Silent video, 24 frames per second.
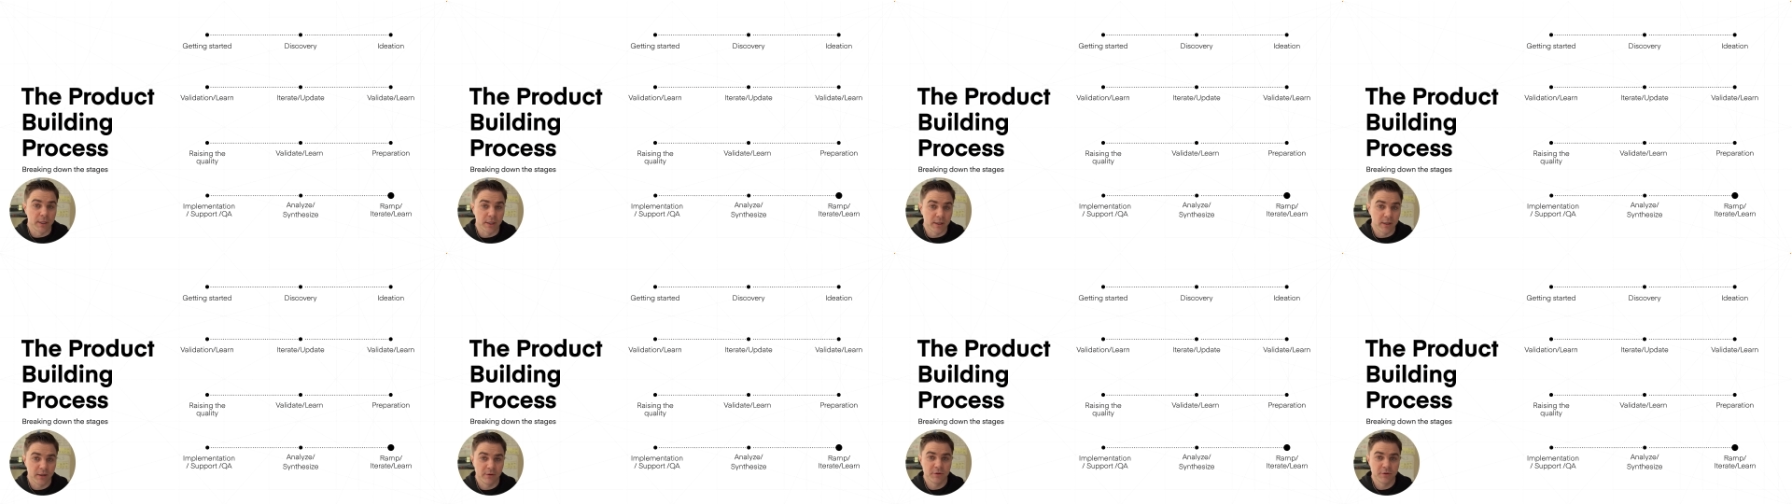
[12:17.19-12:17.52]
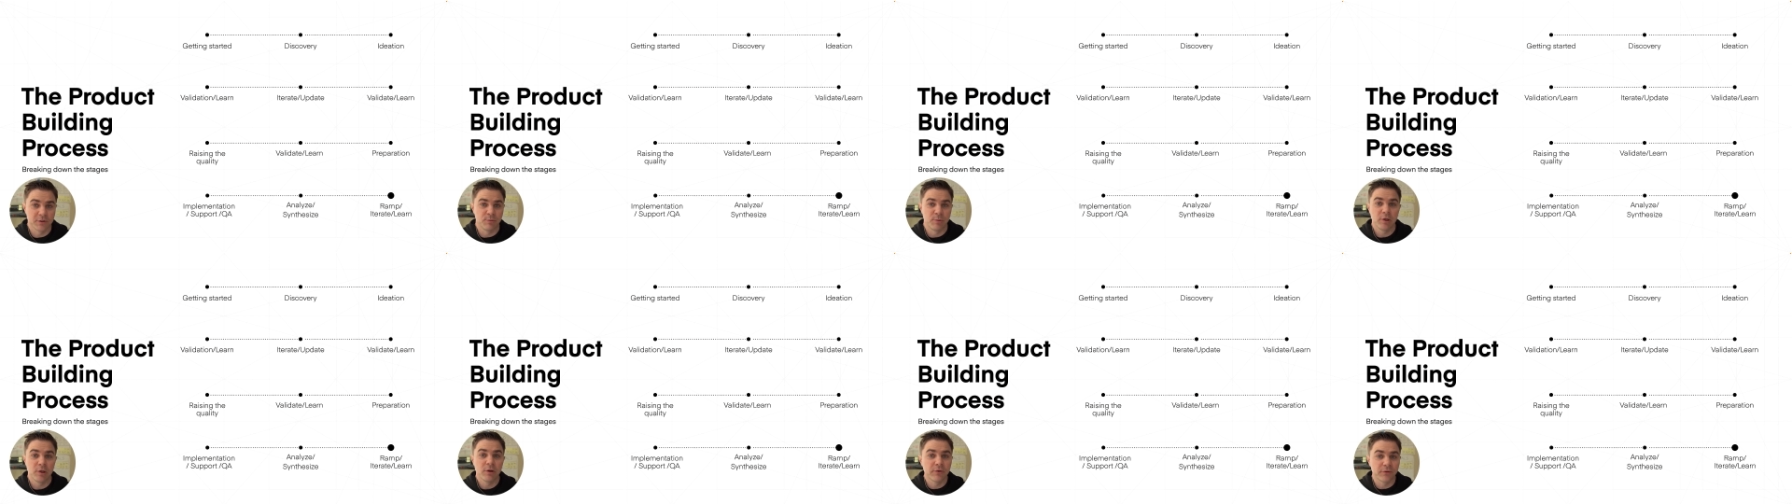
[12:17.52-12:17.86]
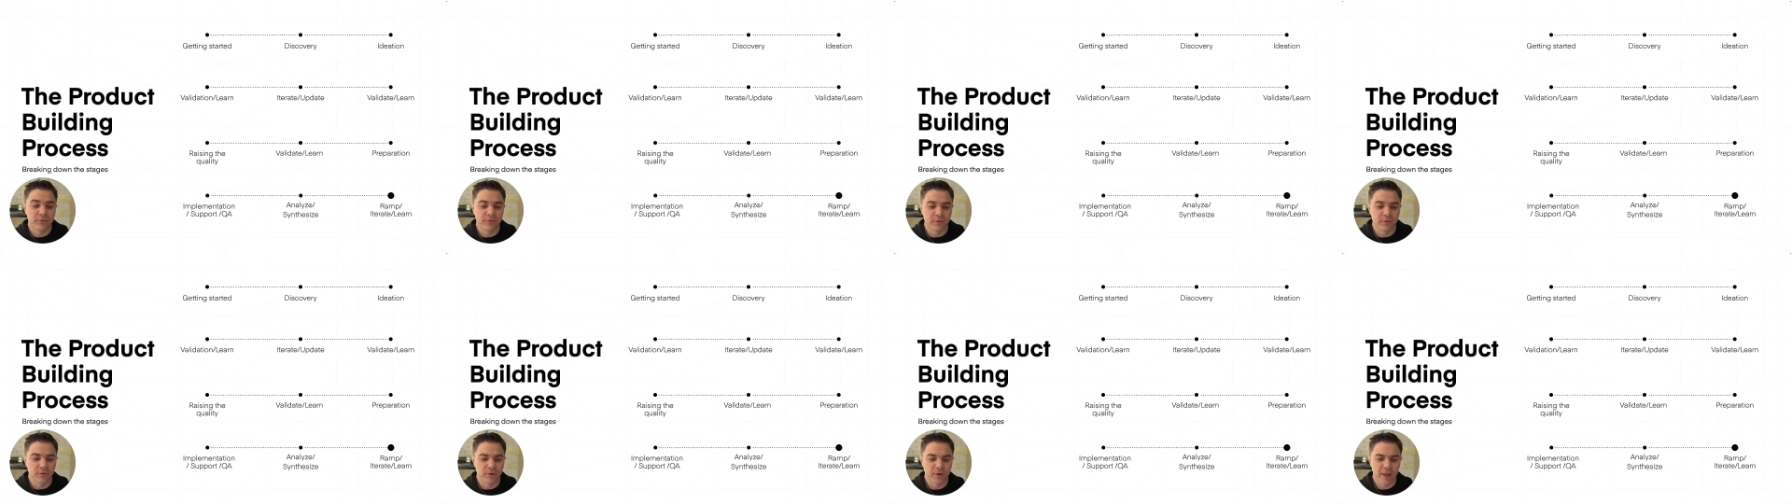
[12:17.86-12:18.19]
It was
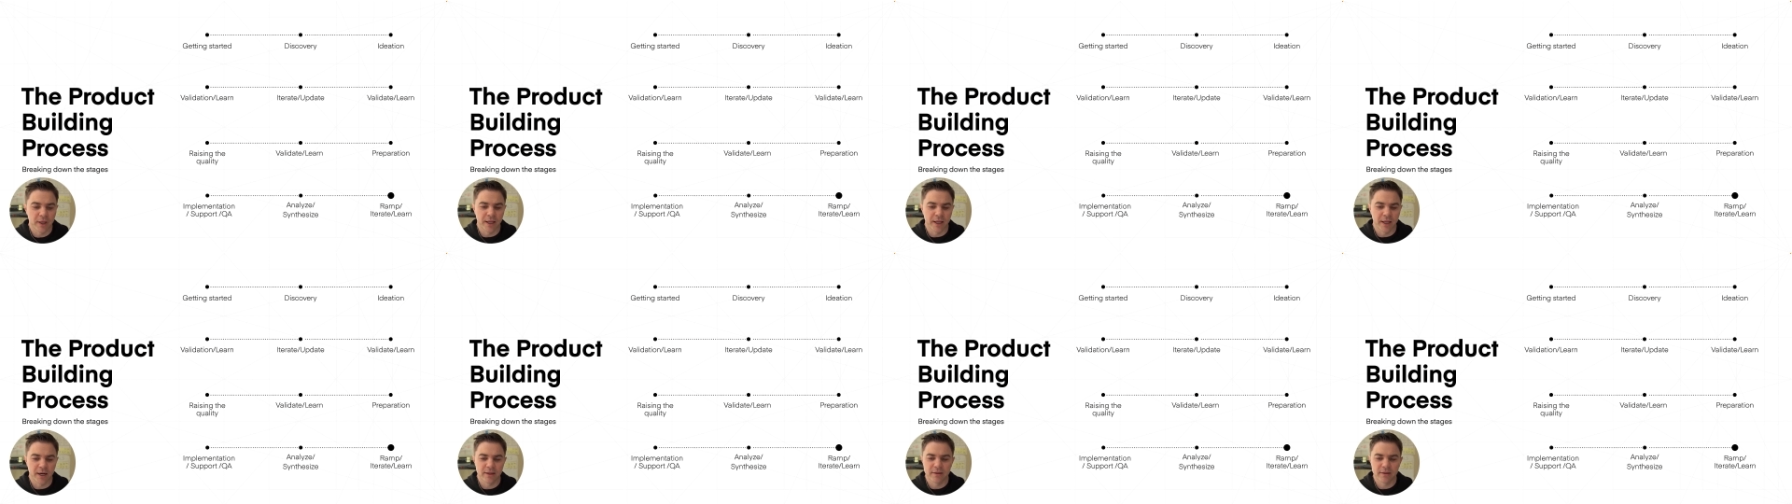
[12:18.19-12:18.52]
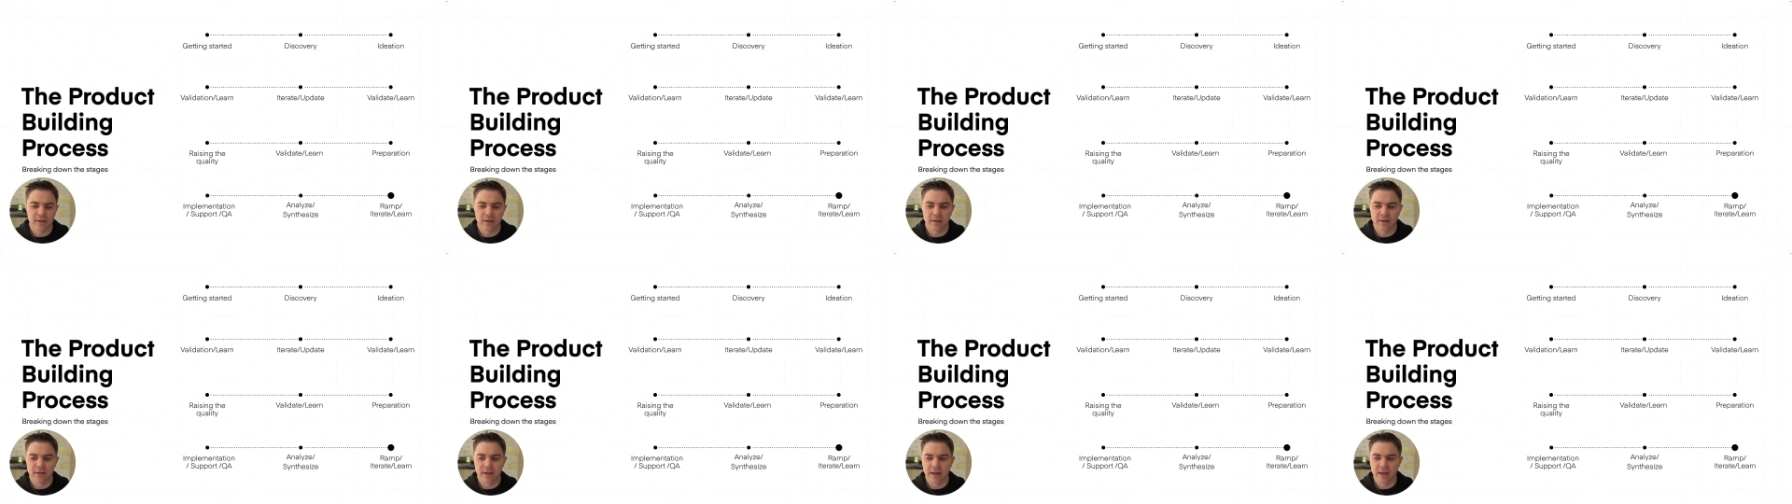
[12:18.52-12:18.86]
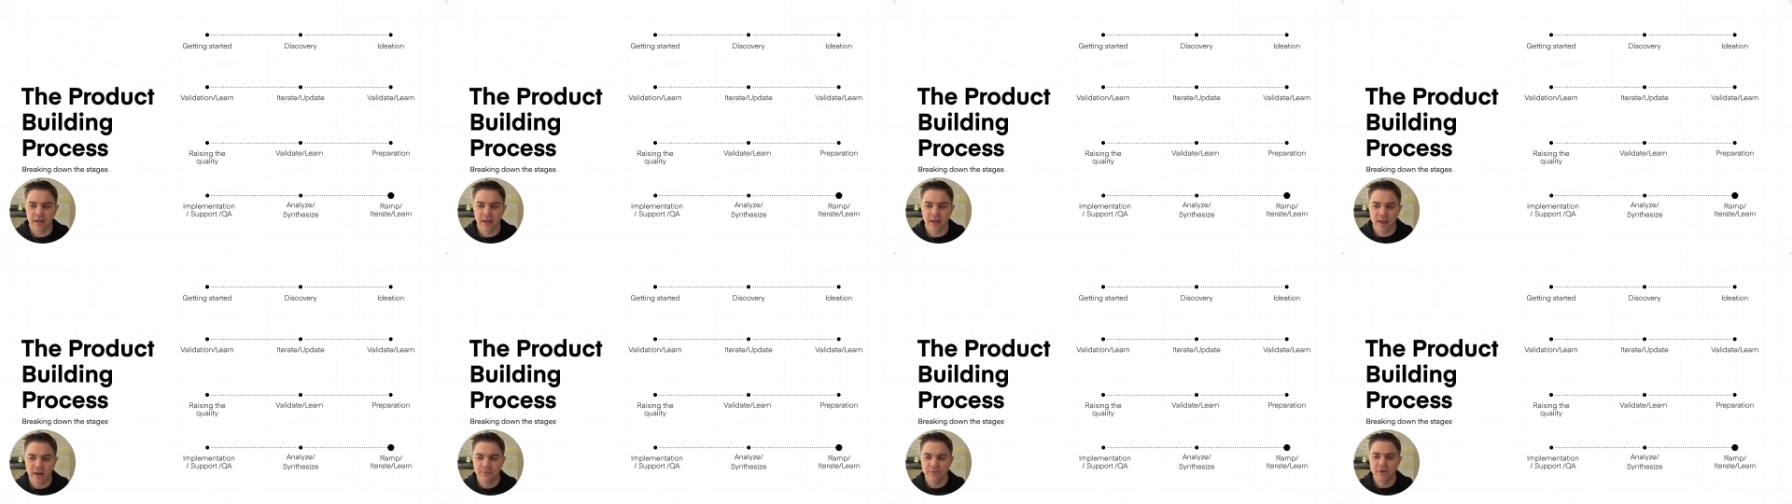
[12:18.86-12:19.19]
beautiful, and I think that
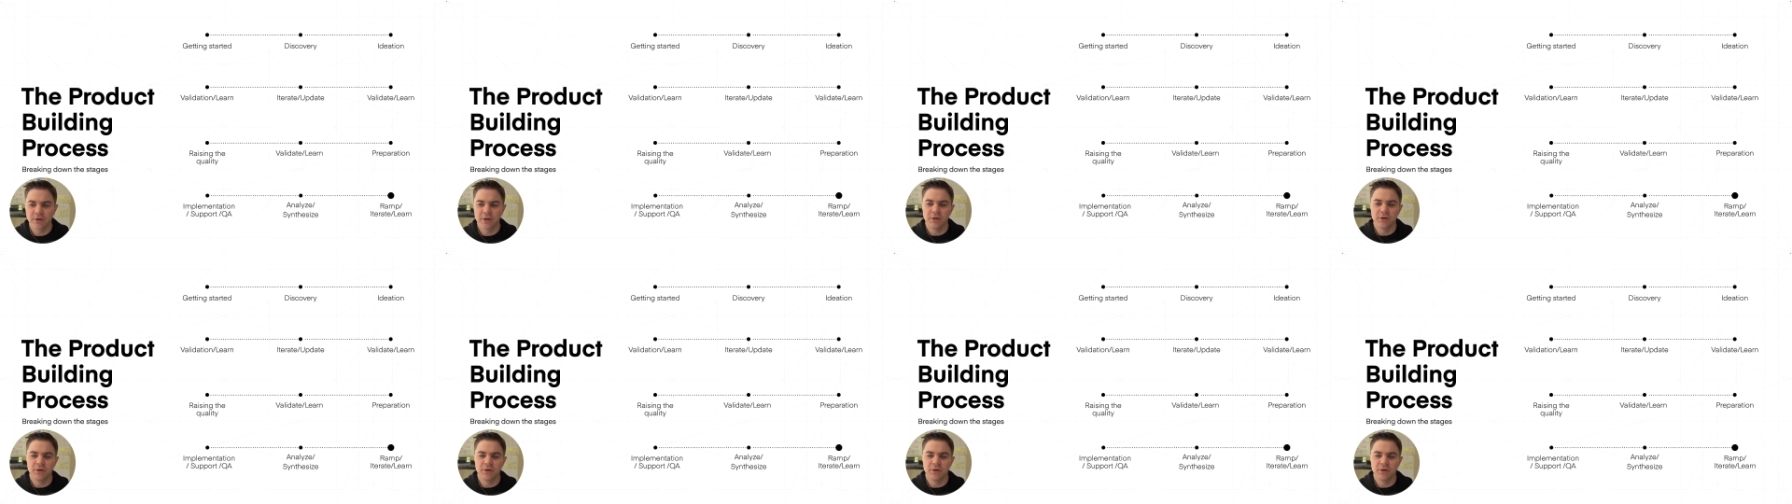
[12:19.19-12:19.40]
every new